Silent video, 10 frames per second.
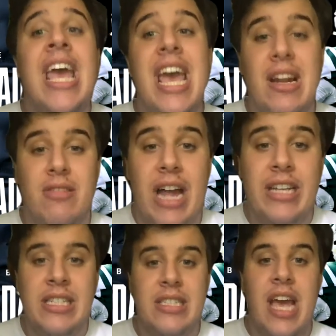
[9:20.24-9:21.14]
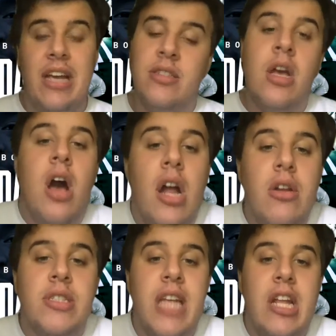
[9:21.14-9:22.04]
in a lot of these things.
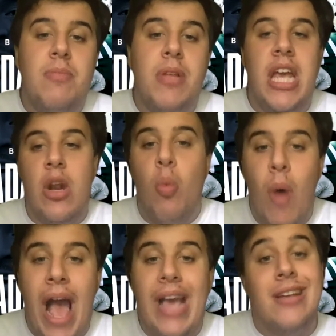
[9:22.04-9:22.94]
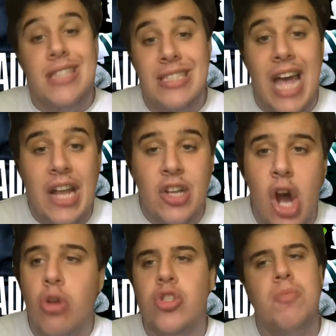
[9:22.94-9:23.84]
Understandably, in a way, because he's the head
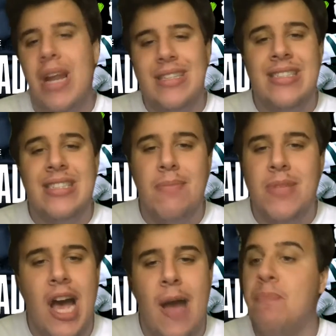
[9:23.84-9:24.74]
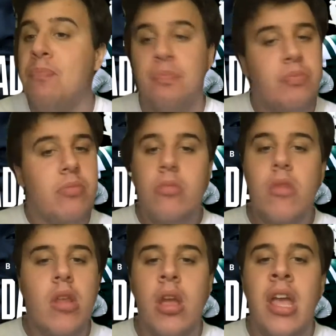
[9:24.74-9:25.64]
coach, but at the same time,
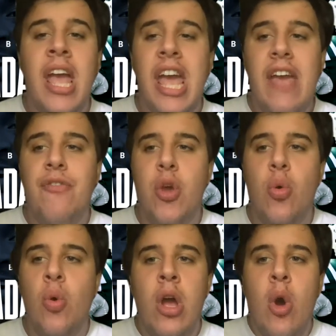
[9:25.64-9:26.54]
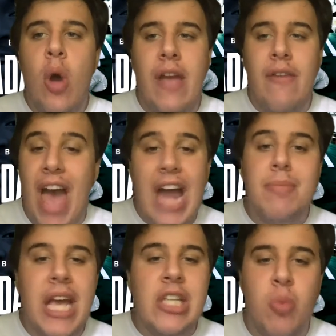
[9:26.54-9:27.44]
if Adam
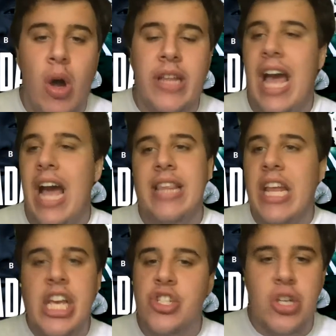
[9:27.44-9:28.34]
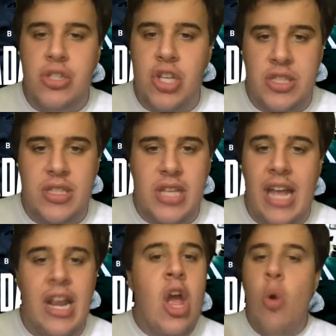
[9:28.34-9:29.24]
Gase wanted that, then he should have just said,
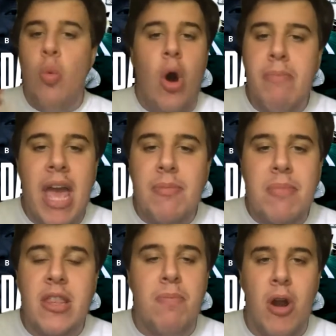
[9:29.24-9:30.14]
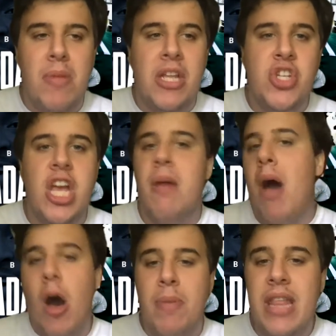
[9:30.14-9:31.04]
well, make me the permanent GM,
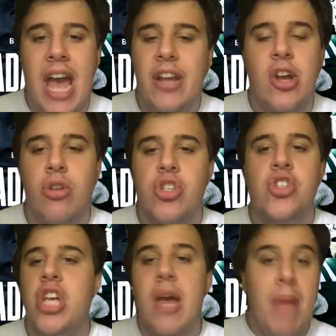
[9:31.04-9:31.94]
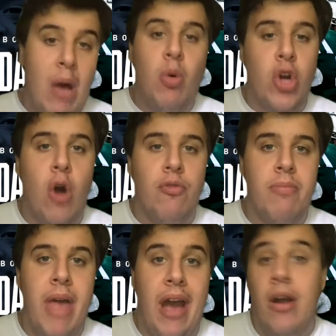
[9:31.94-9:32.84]
I'll be the head coach and GM, and we'll go from
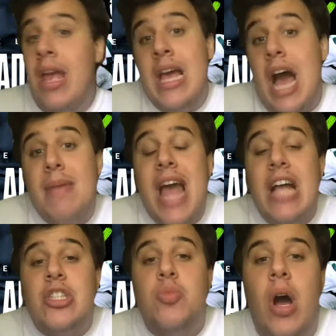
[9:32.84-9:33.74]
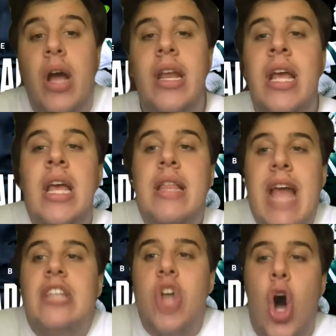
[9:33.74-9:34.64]
there. I mean, that's
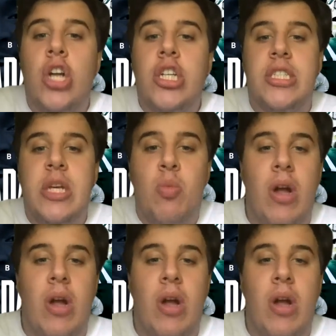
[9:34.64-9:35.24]
honestly what,